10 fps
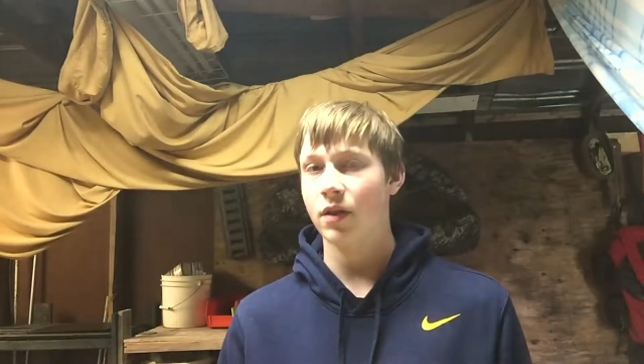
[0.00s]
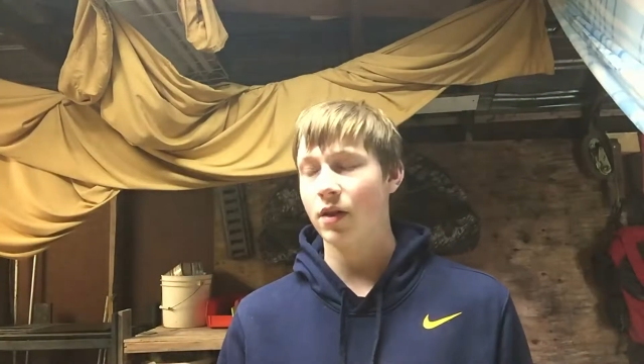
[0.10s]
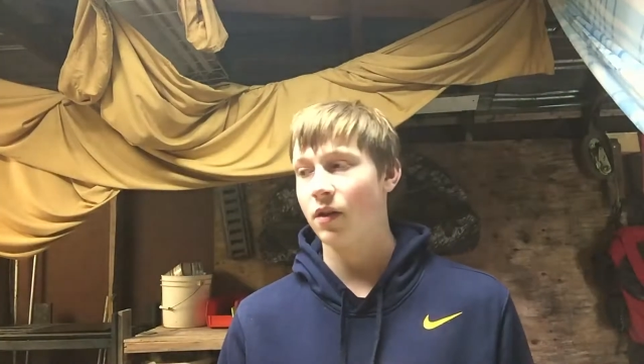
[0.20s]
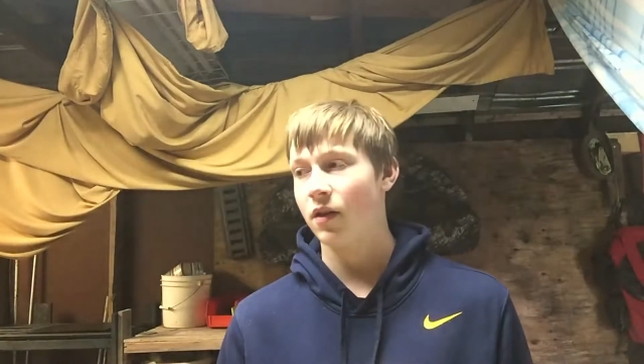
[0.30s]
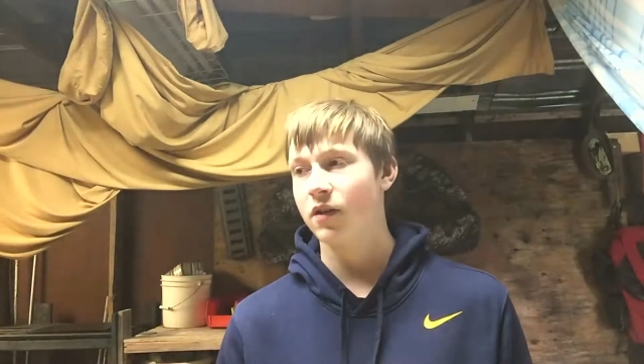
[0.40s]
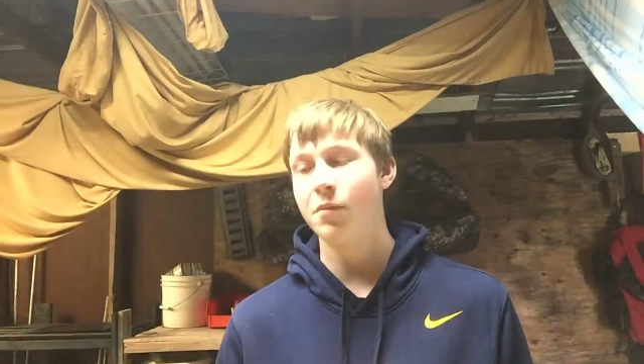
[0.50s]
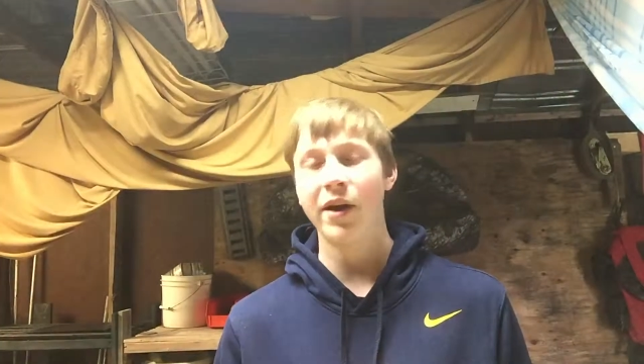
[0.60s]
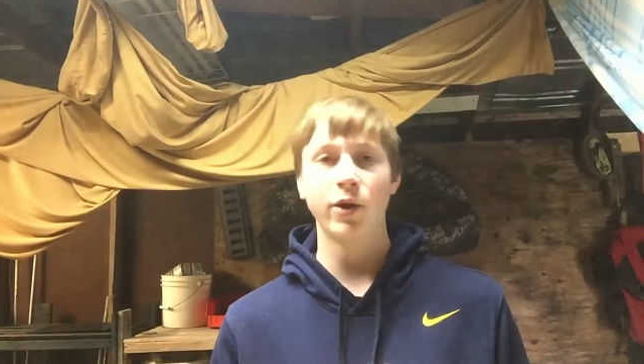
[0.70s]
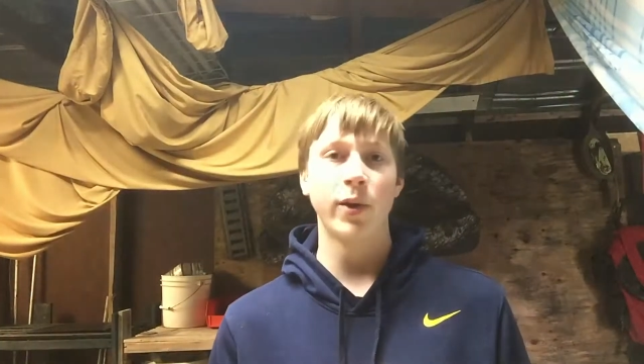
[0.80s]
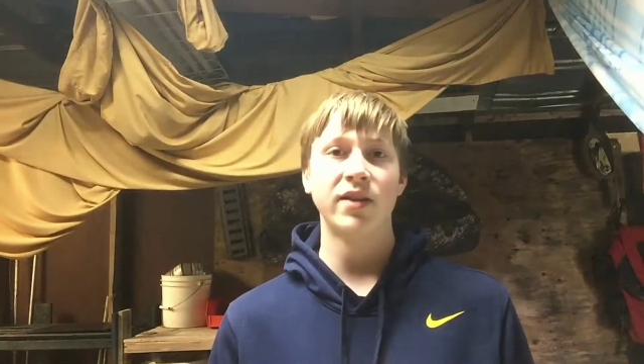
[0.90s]
It's
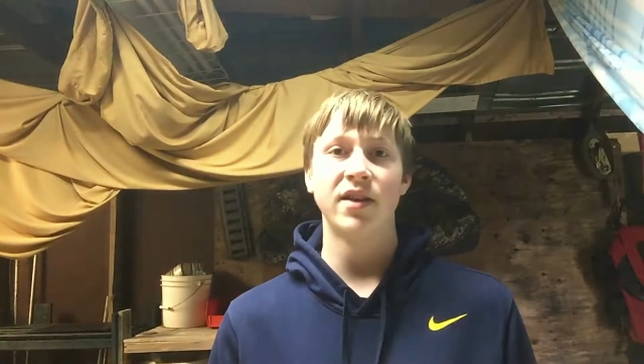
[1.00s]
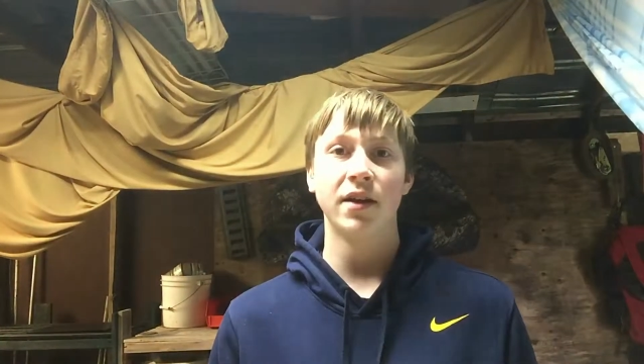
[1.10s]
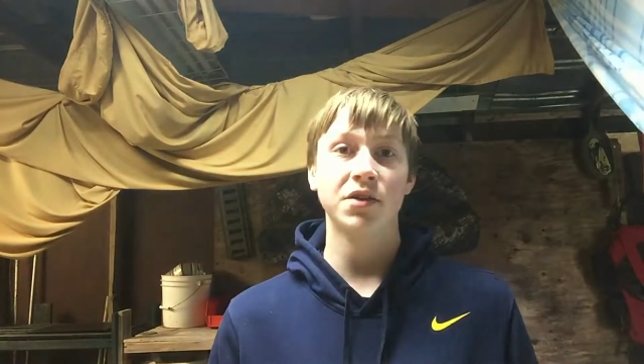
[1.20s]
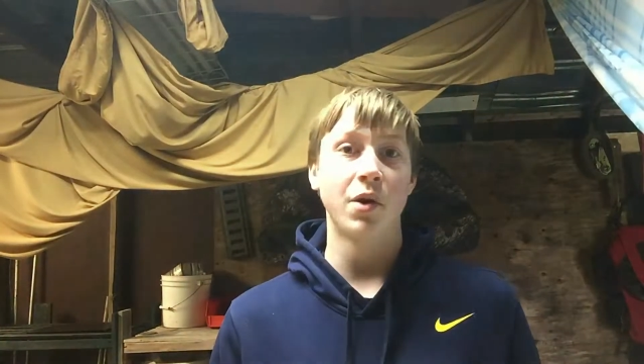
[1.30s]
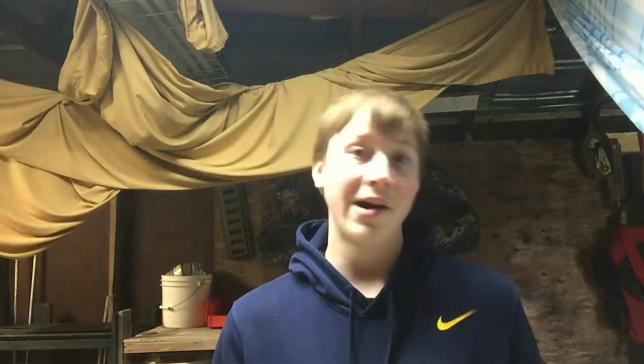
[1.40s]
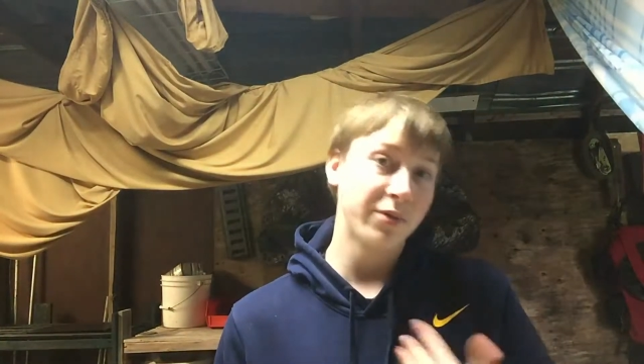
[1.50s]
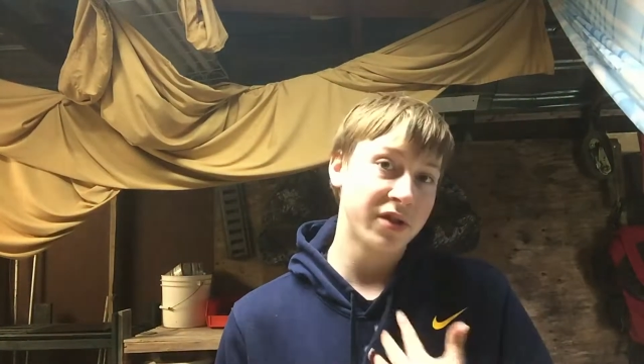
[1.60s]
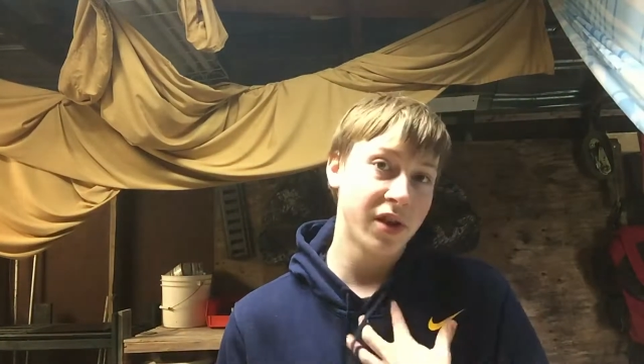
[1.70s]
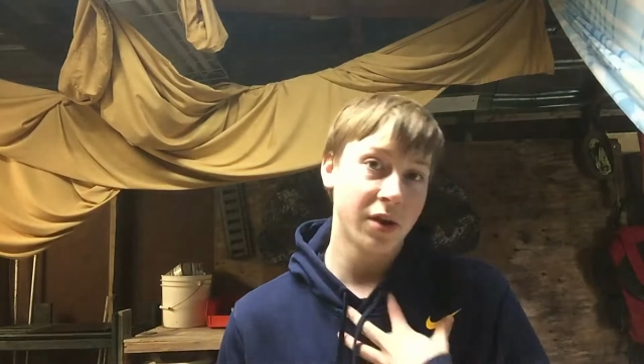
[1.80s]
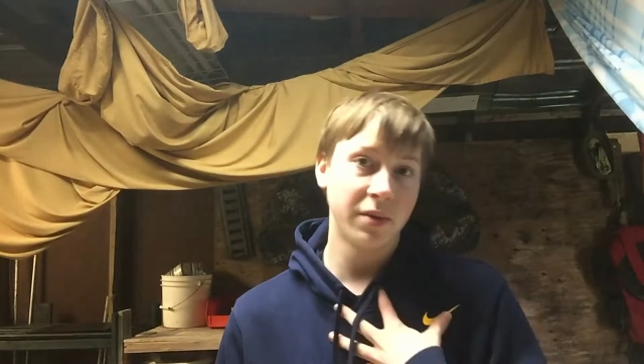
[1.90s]
micro ATX, so I
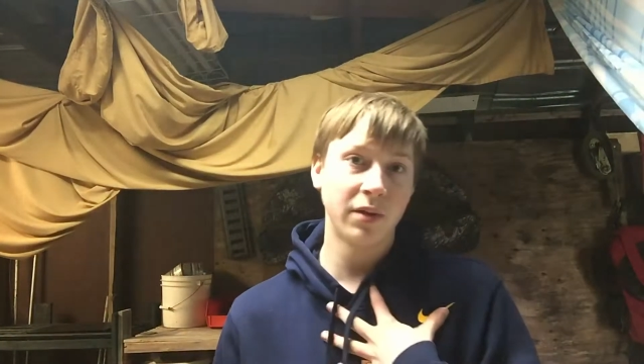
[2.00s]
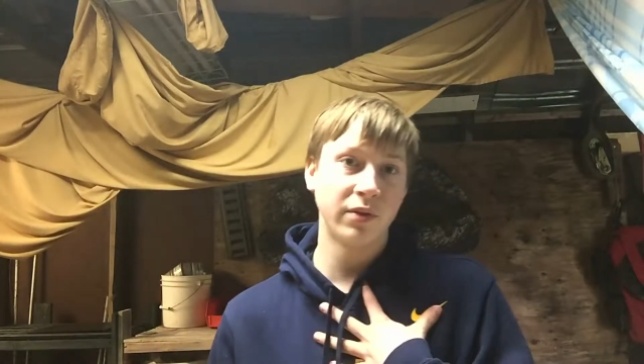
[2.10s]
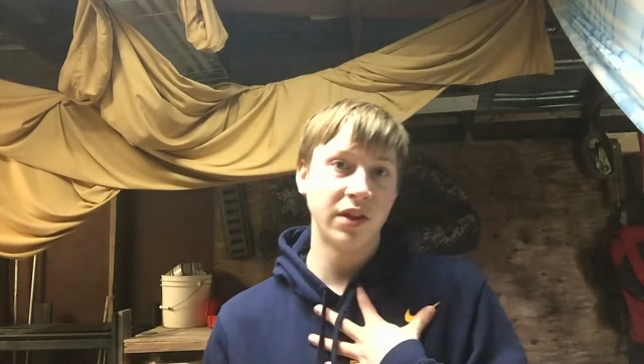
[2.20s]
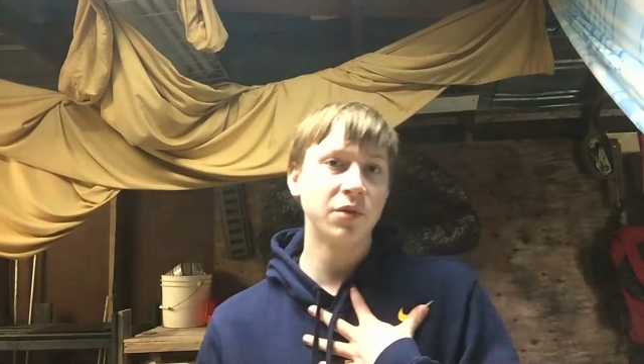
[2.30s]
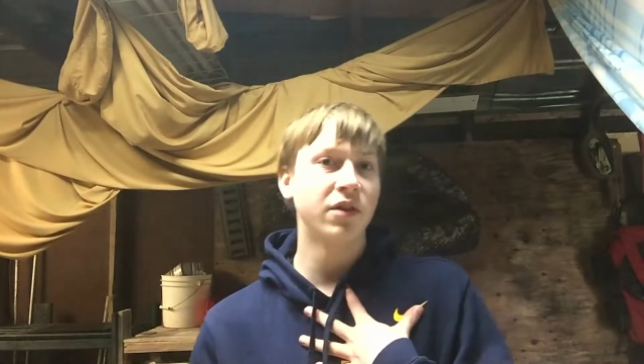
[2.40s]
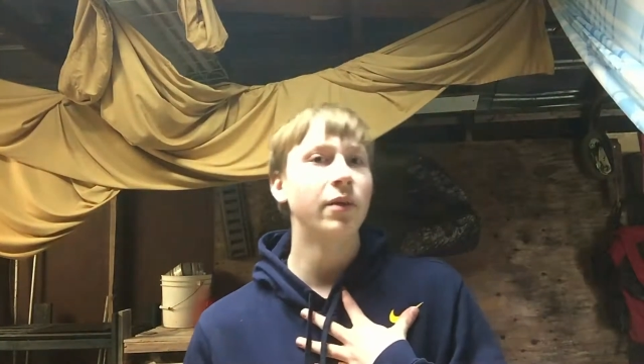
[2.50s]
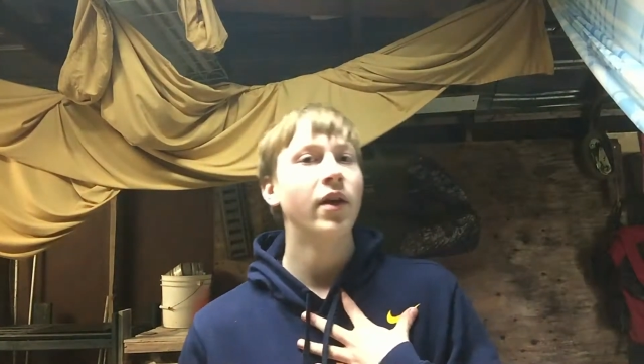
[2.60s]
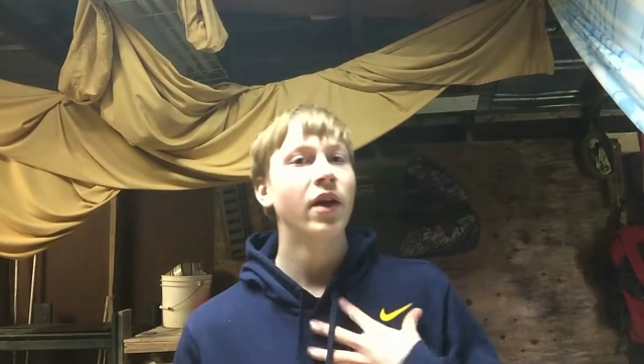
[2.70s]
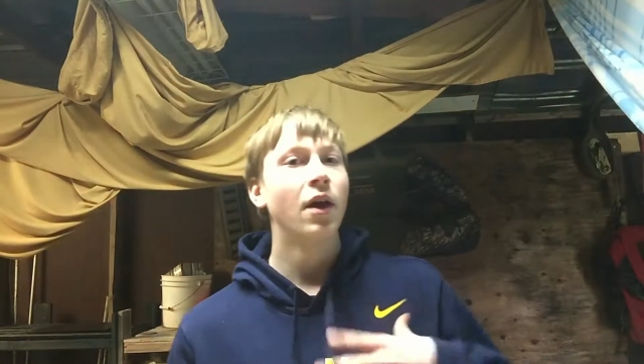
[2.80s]
wasn't going to be able to use it,